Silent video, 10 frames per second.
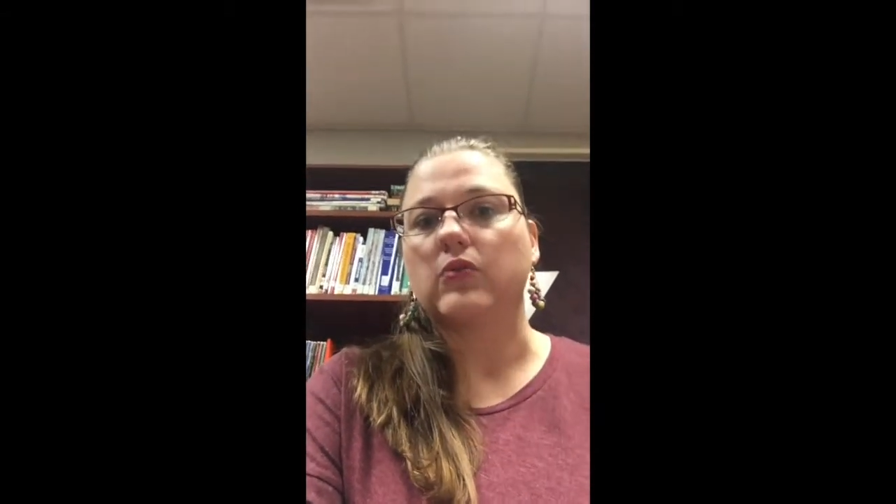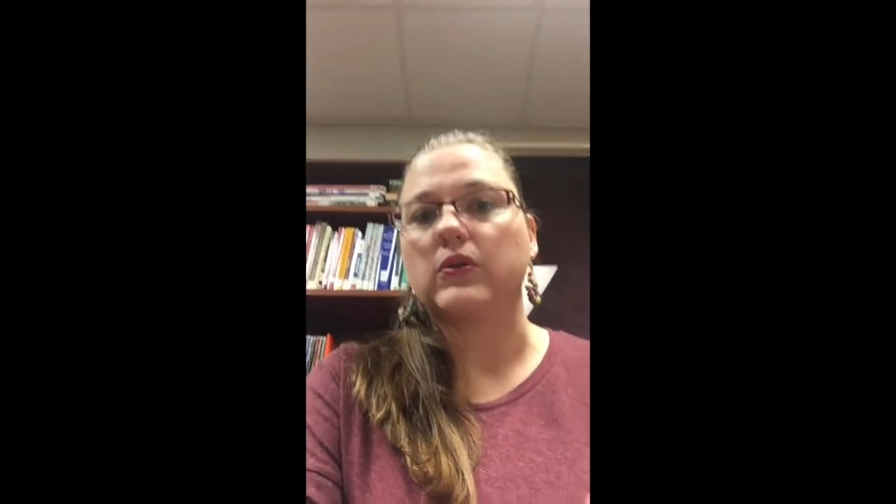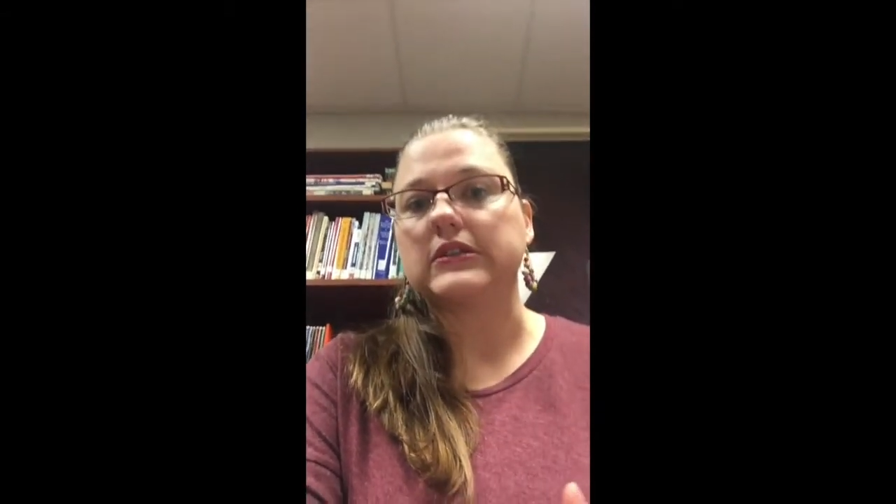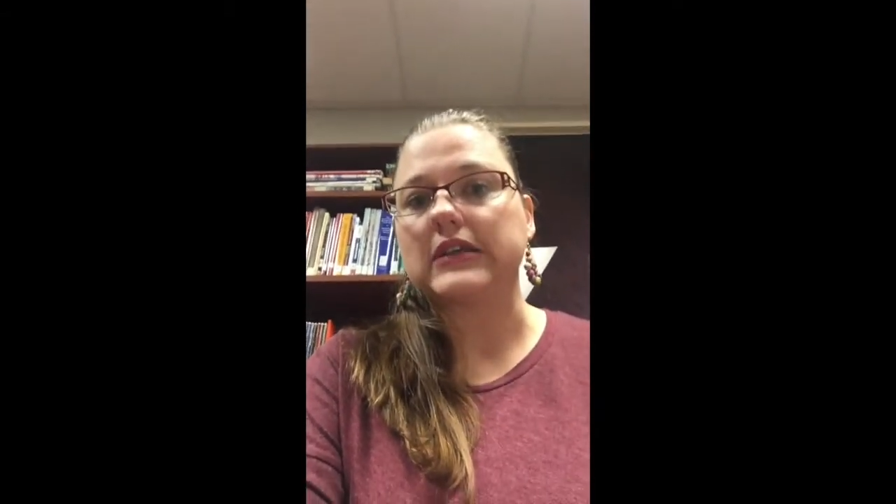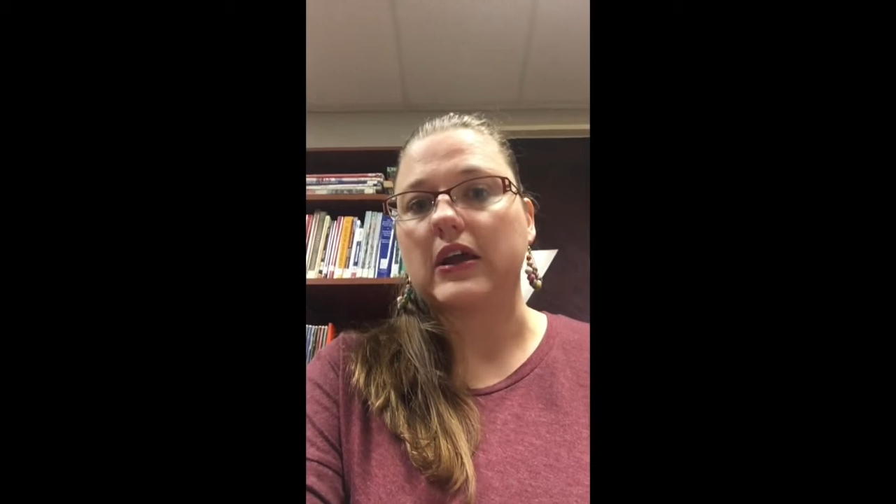
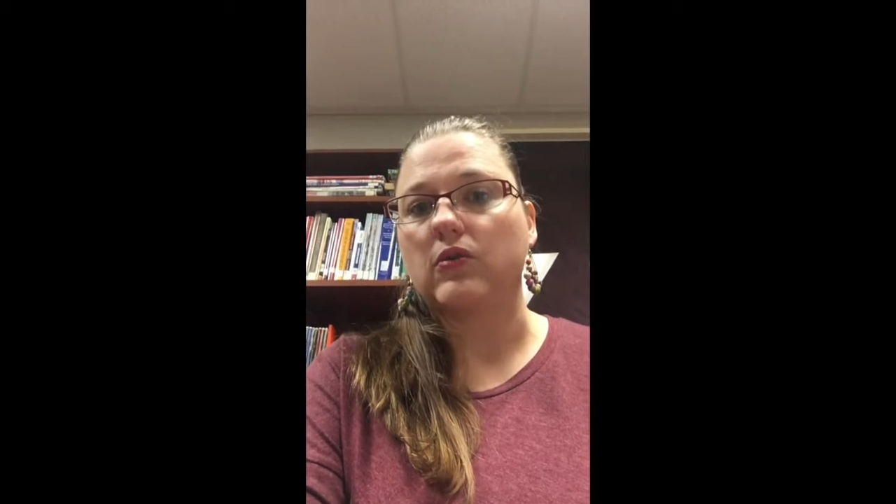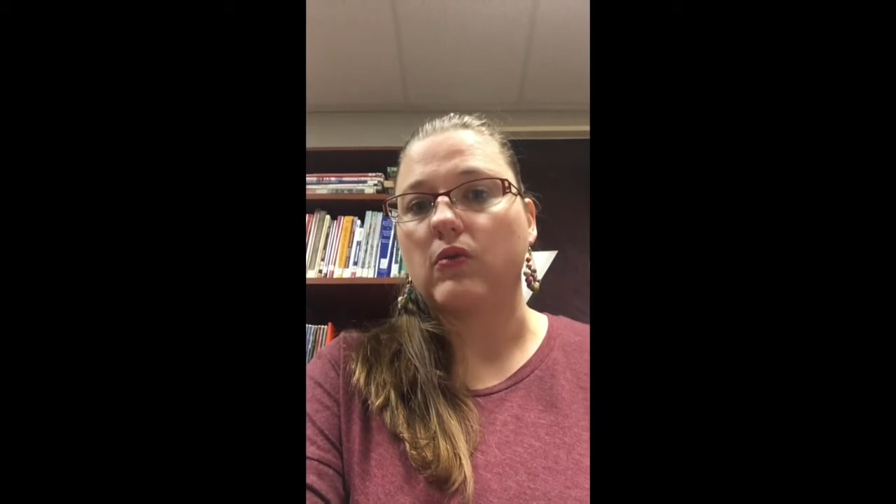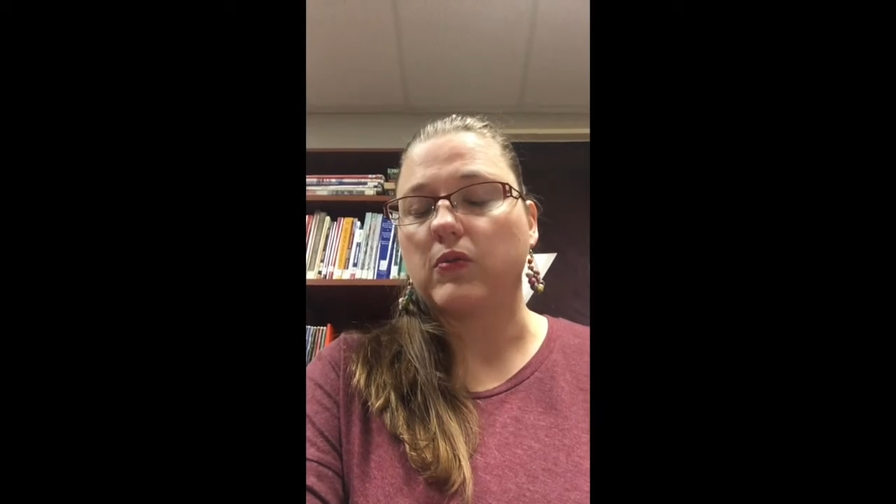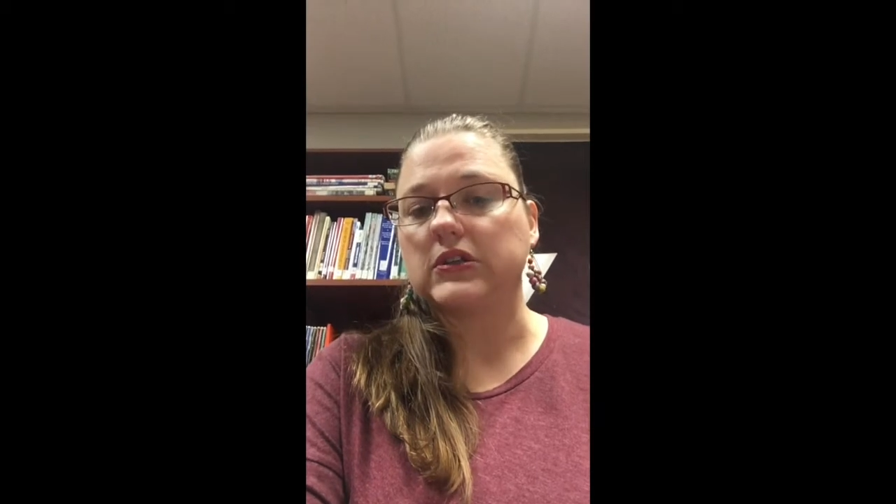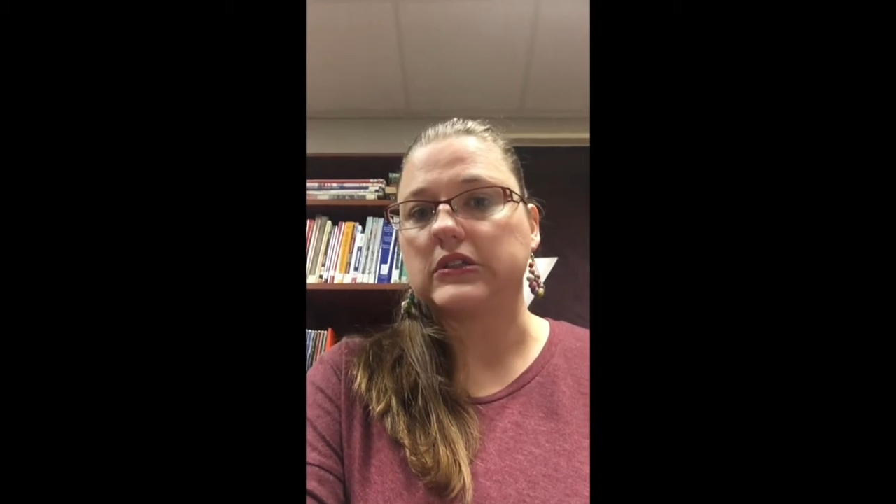was said or
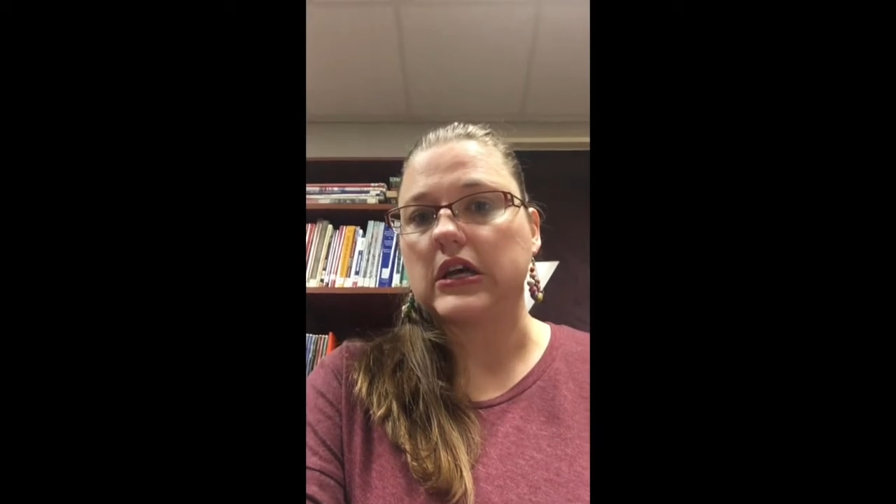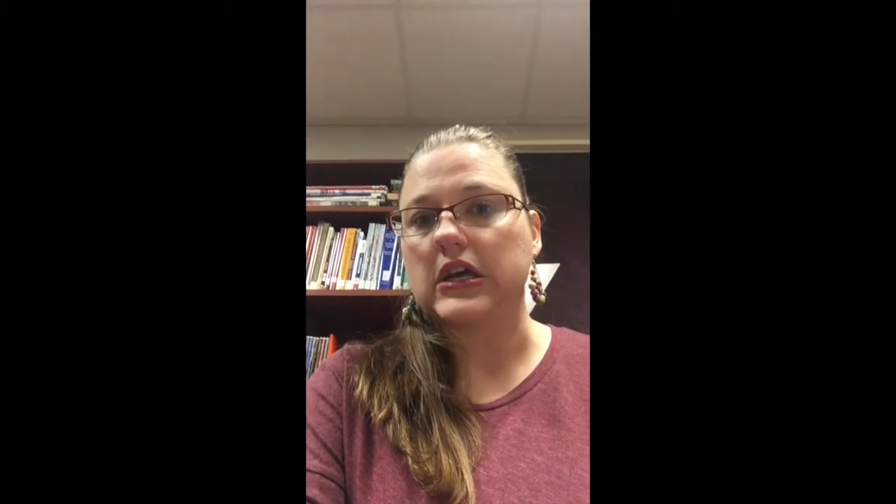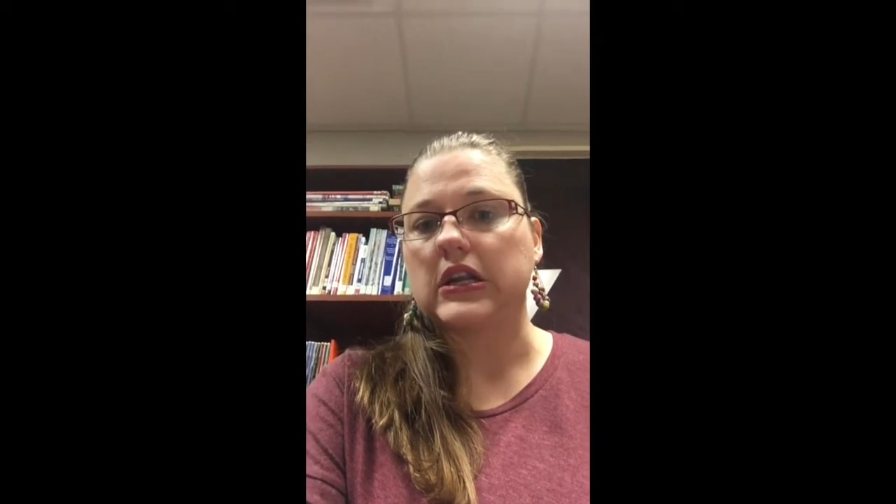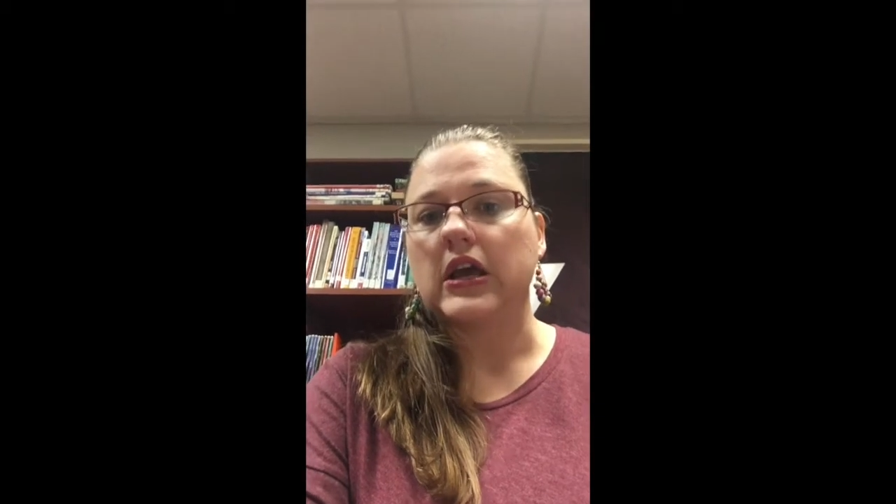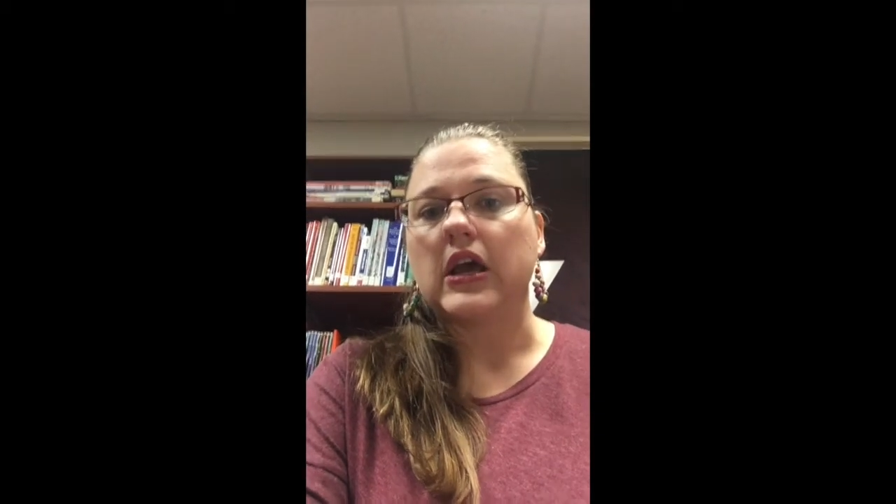what was done.